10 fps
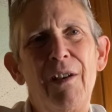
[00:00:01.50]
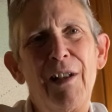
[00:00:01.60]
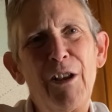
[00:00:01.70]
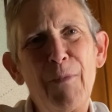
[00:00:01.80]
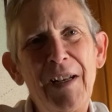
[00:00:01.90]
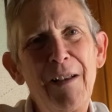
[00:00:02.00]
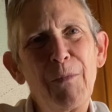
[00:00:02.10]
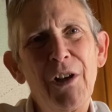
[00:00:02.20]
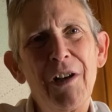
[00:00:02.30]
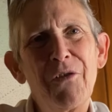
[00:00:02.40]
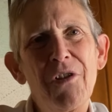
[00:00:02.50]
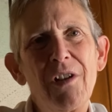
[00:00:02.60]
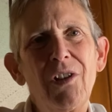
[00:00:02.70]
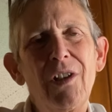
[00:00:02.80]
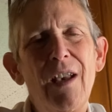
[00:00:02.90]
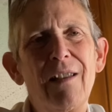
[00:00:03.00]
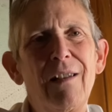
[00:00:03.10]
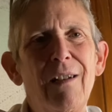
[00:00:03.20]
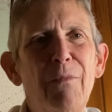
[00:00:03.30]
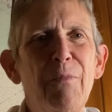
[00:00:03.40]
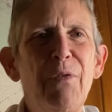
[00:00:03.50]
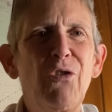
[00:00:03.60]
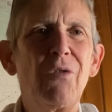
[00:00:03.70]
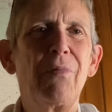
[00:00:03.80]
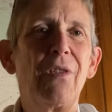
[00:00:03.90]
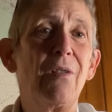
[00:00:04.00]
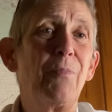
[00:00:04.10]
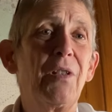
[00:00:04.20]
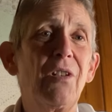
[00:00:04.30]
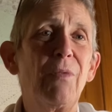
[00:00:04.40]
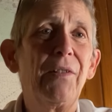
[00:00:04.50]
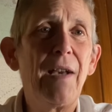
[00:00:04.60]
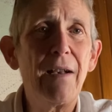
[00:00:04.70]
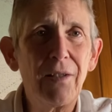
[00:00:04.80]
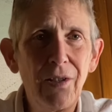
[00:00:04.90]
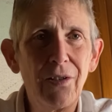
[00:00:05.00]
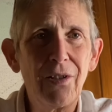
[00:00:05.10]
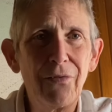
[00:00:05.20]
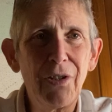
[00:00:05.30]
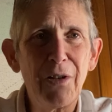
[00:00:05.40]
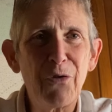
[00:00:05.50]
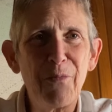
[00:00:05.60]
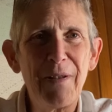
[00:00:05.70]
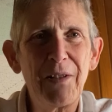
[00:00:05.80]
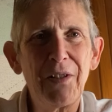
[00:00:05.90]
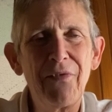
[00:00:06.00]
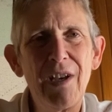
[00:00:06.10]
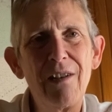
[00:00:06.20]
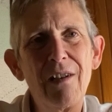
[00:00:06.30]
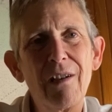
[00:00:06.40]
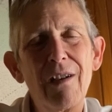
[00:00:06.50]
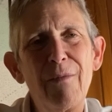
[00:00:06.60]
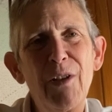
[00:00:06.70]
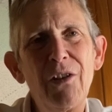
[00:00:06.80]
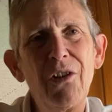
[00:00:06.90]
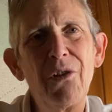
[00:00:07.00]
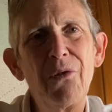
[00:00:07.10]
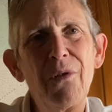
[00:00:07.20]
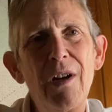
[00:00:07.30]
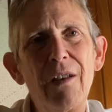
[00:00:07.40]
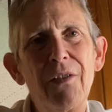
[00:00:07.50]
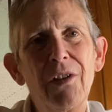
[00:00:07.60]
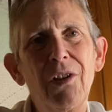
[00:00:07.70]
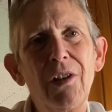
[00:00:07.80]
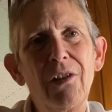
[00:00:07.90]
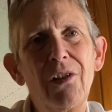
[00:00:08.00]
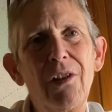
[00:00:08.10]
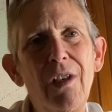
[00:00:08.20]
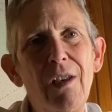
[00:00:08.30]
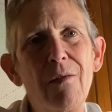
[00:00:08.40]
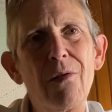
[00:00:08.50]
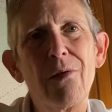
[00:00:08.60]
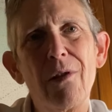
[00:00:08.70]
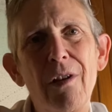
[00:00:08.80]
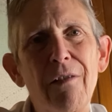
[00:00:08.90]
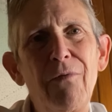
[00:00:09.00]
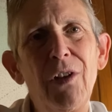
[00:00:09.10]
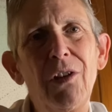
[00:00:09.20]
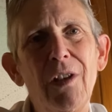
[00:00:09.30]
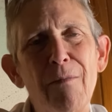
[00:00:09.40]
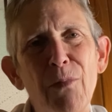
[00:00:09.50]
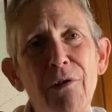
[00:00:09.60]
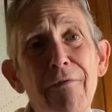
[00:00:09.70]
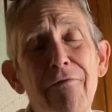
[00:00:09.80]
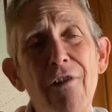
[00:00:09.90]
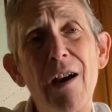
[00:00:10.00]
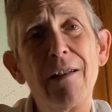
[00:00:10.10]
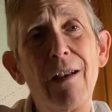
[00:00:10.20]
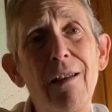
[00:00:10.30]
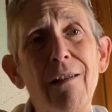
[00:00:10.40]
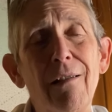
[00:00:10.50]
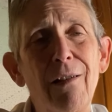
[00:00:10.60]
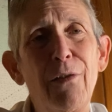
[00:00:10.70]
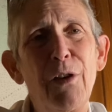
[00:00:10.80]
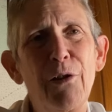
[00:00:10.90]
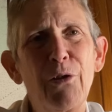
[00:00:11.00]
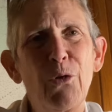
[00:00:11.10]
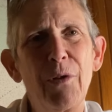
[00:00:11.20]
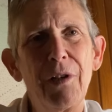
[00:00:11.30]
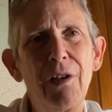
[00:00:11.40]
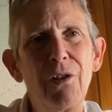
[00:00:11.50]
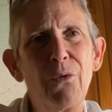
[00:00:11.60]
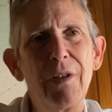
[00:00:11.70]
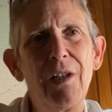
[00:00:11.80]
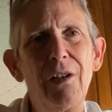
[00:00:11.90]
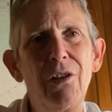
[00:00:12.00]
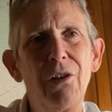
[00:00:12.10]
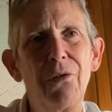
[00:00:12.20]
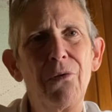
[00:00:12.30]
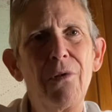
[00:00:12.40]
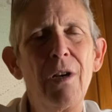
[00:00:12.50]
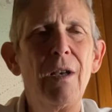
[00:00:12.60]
Hello, my name is Audrey Scanlan. I'm the Bishop of the Episcopal Diocese of Central Pennsylvania, coming to you on the 16th of December, Friday, in the year 2022.